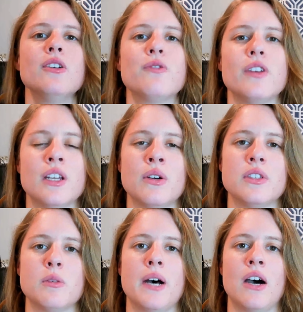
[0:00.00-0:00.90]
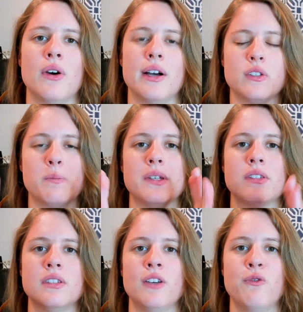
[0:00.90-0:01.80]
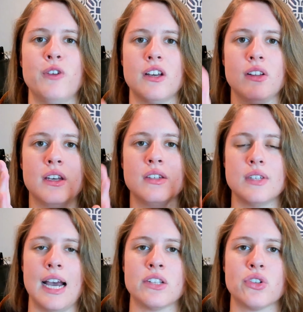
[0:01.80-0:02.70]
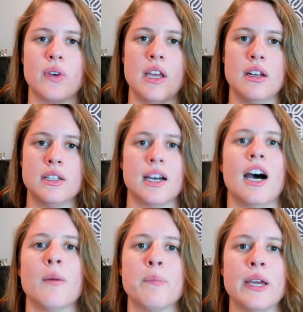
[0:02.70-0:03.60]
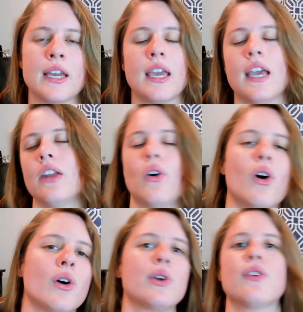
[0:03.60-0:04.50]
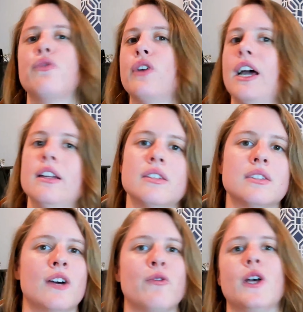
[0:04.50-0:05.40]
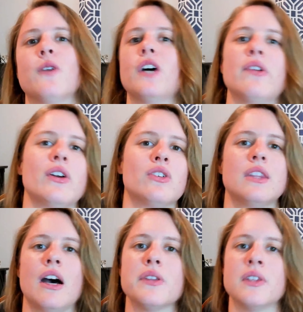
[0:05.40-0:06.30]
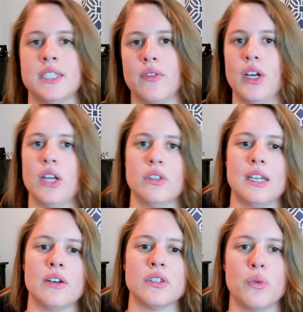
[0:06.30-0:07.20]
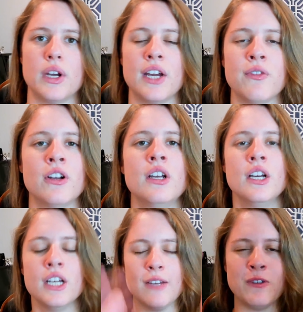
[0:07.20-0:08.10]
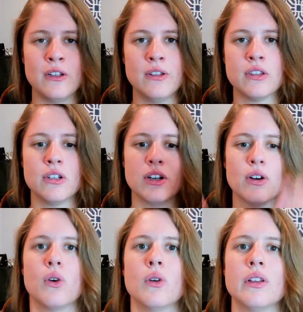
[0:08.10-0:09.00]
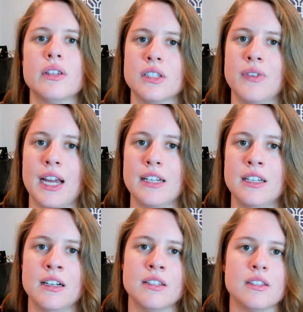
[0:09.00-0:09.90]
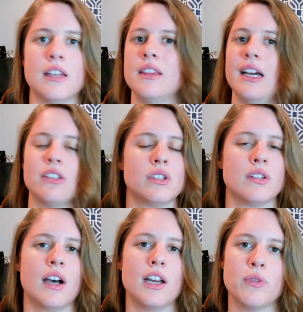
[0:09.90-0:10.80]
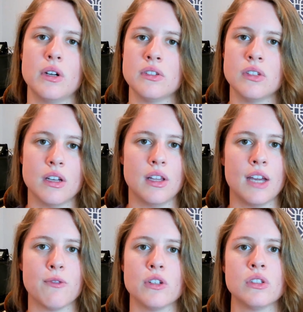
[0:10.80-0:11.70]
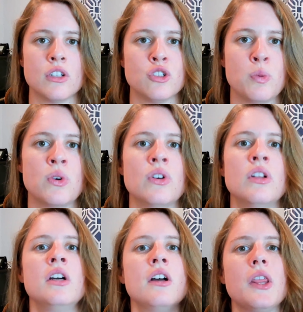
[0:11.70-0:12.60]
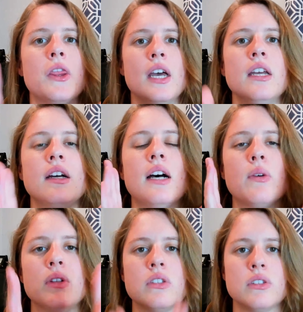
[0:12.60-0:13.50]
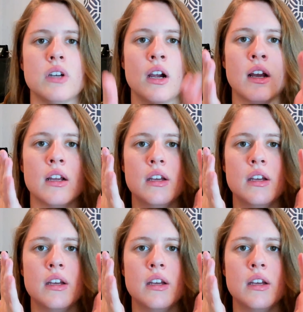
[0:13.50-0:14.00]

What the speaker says: video is about a specifically saturated topic and all you can find is stuff like 500,000, 700,000, whatever. If you look through your whole list of ideas and that's just kind of what it's looking like for search pool, then I would start